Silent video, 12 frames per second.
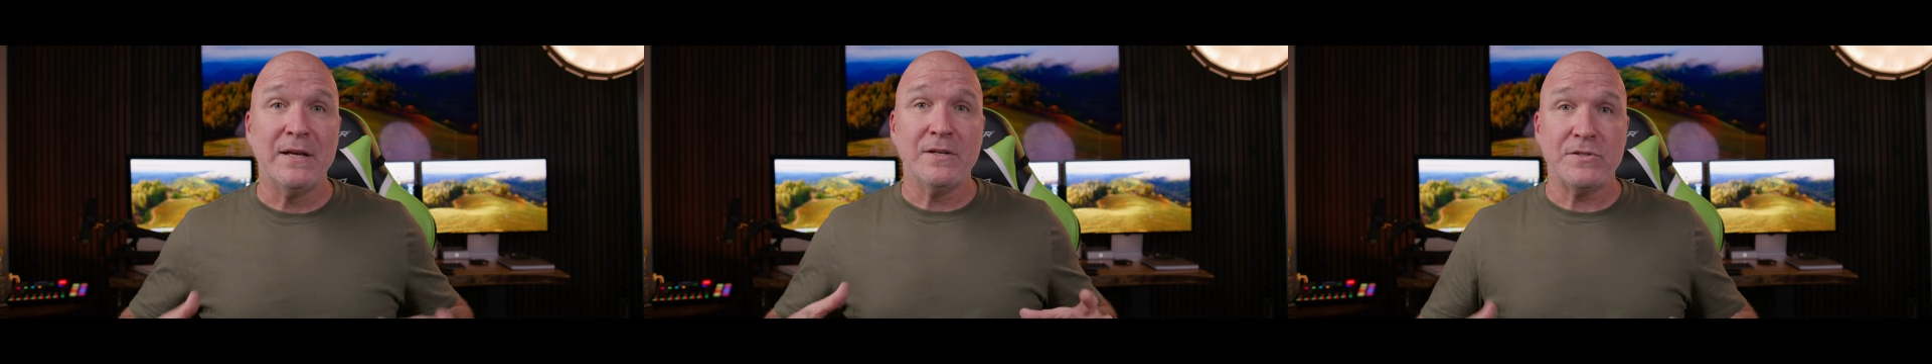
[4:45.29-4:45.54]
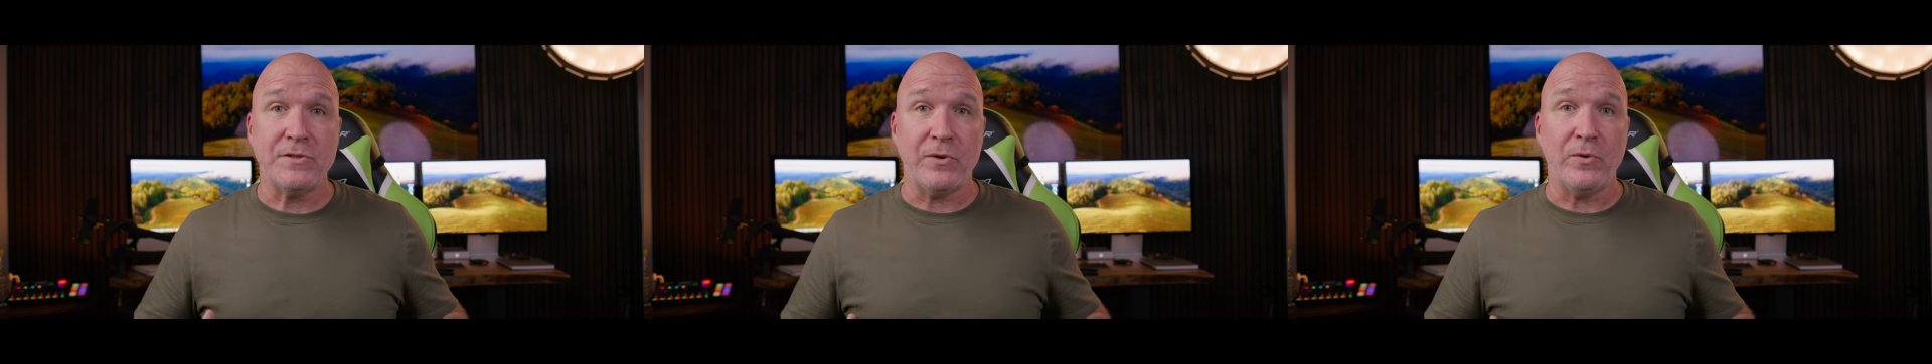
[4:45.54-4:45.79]

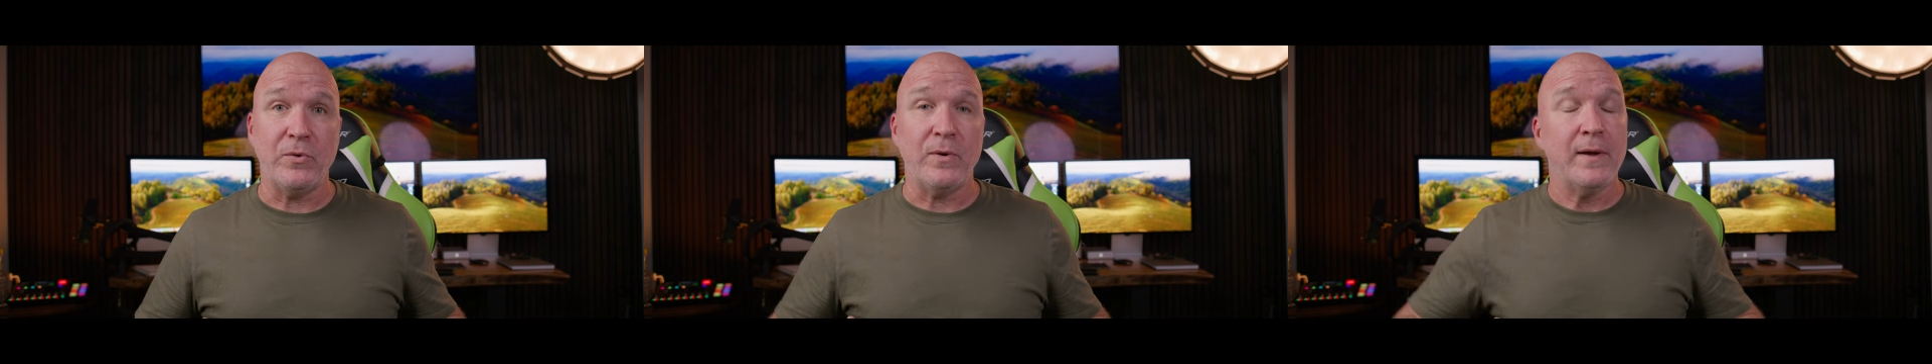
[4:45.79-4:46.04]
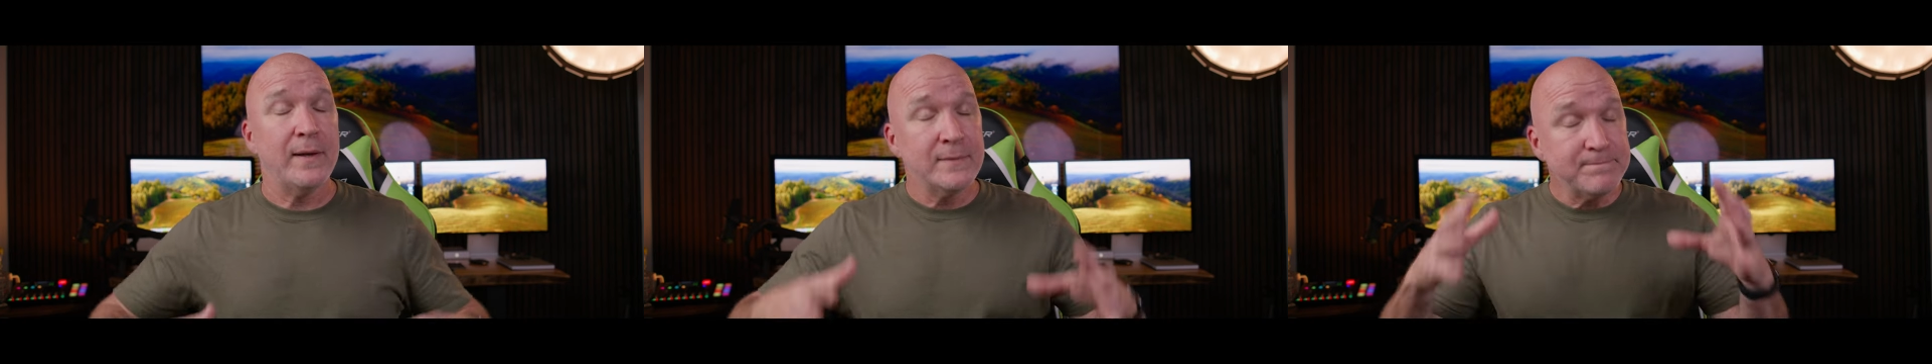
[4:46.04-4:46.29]
So
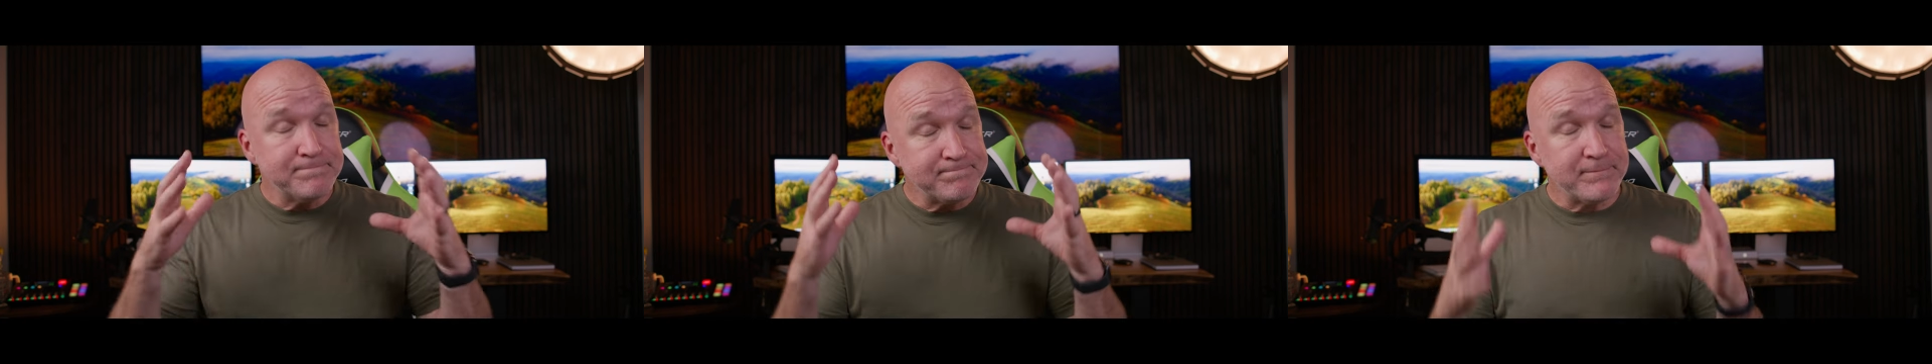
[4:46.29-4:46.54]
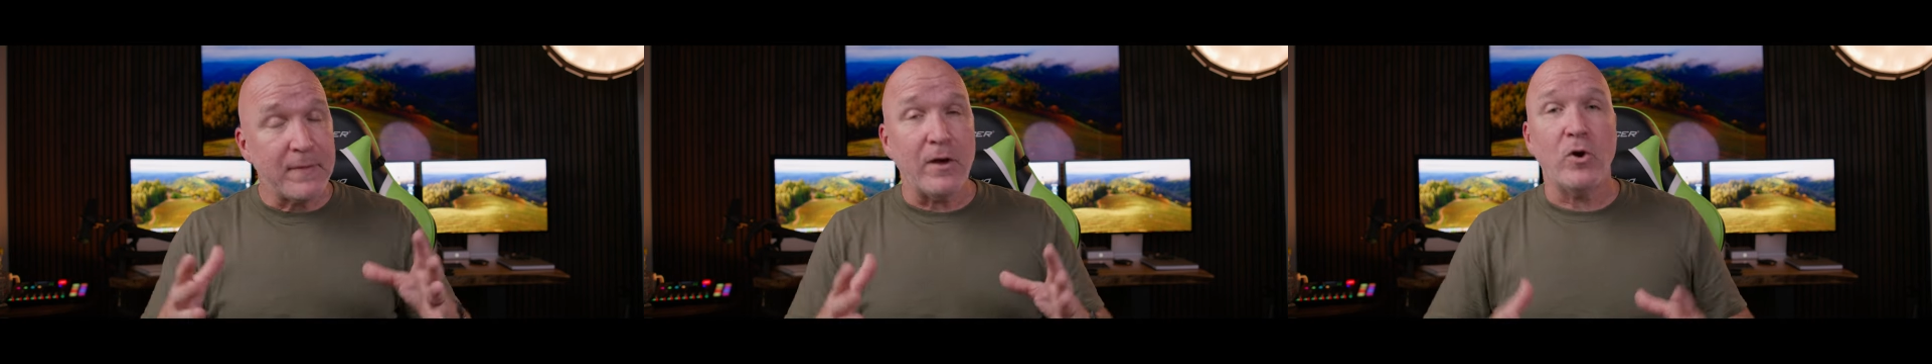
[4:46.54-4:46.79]

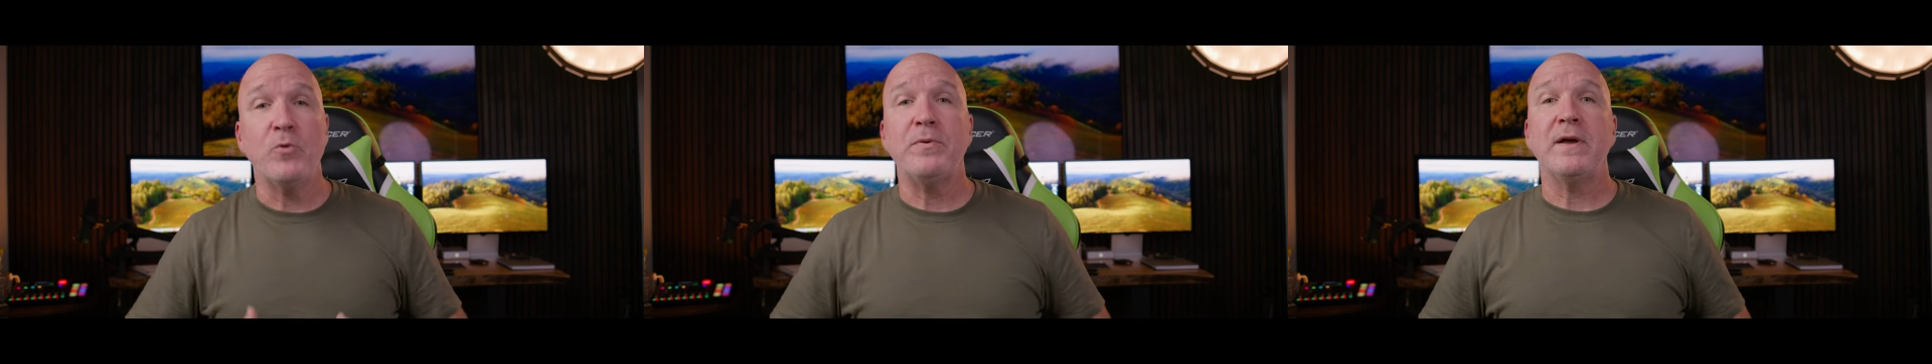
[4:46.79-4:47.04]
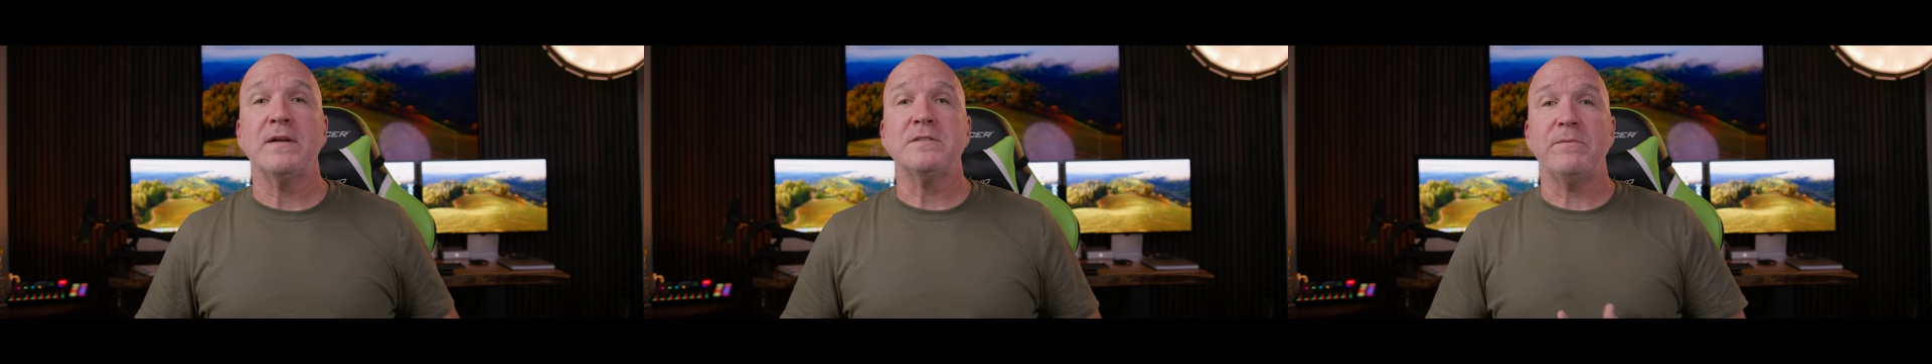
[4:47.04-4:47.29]
I hope
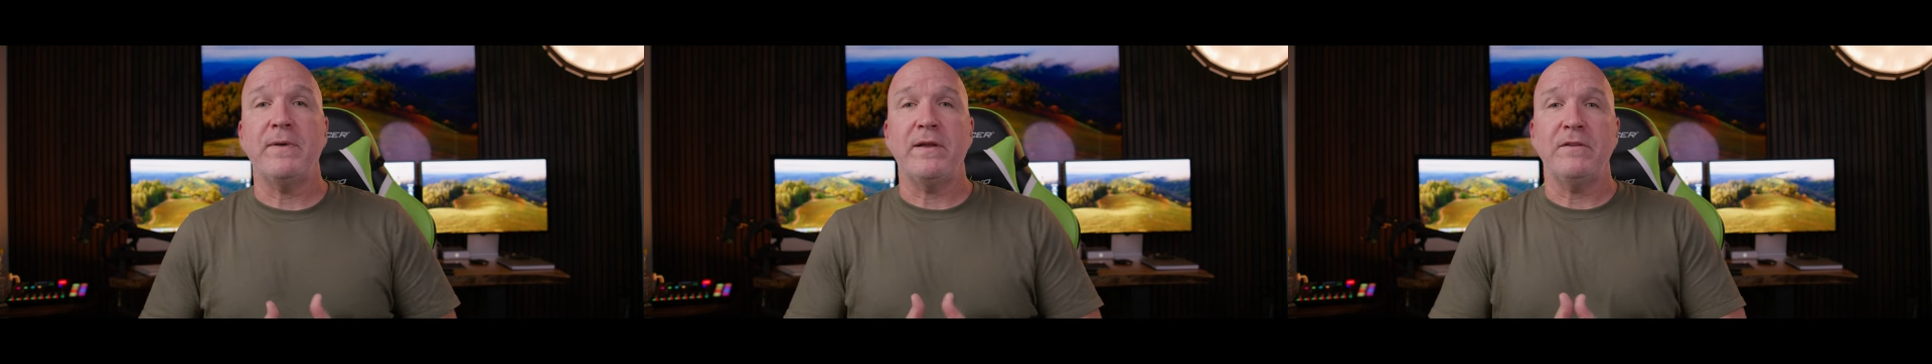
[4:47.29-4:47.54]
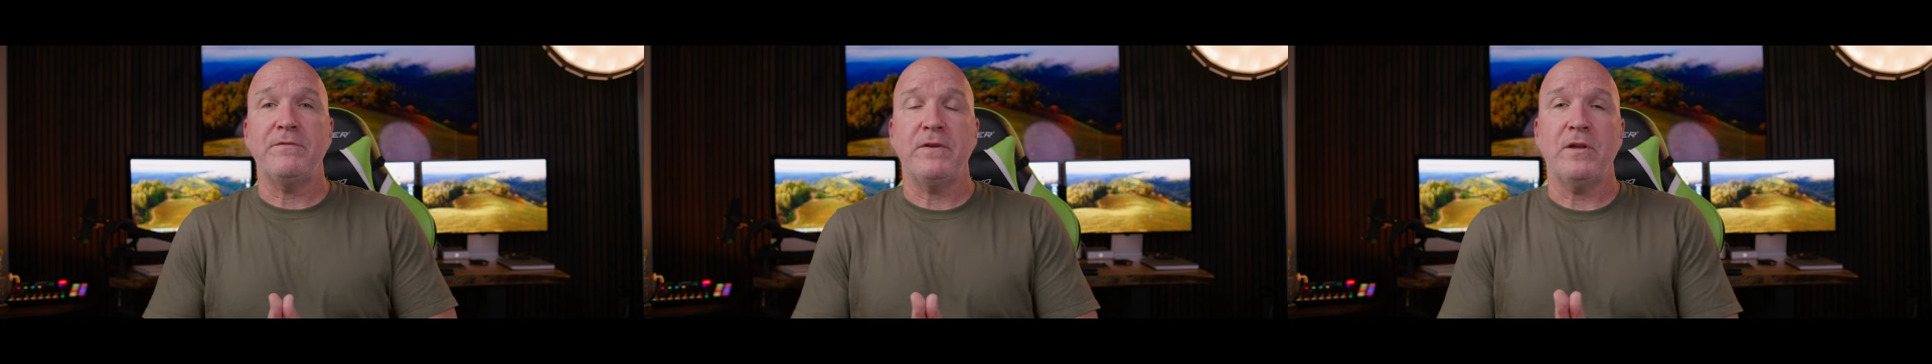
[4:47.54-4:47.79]
you got something out
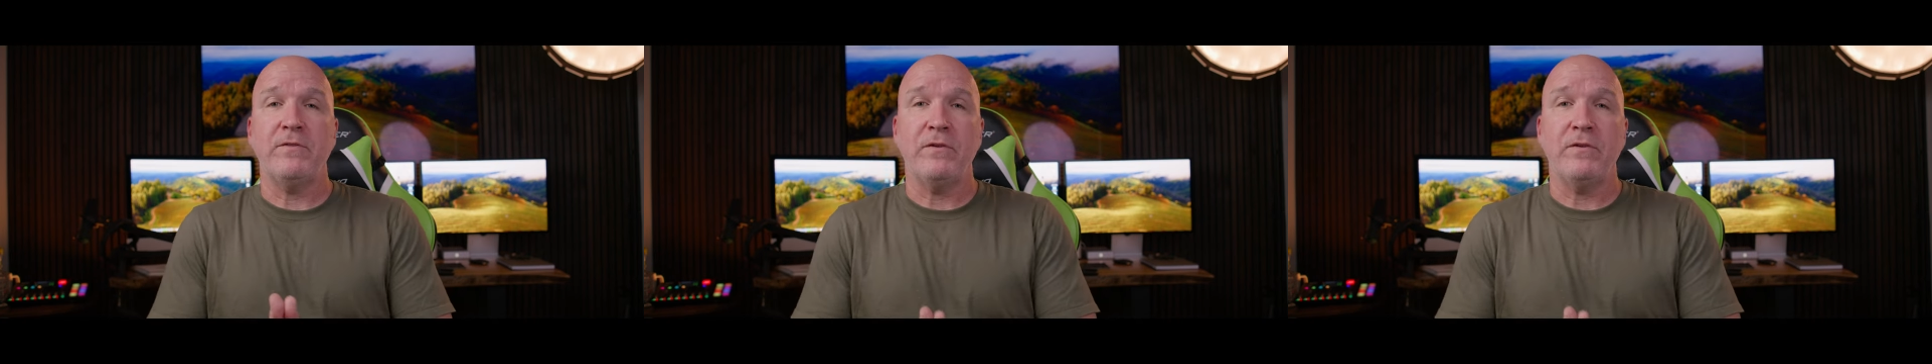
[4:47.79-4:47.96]
of this video.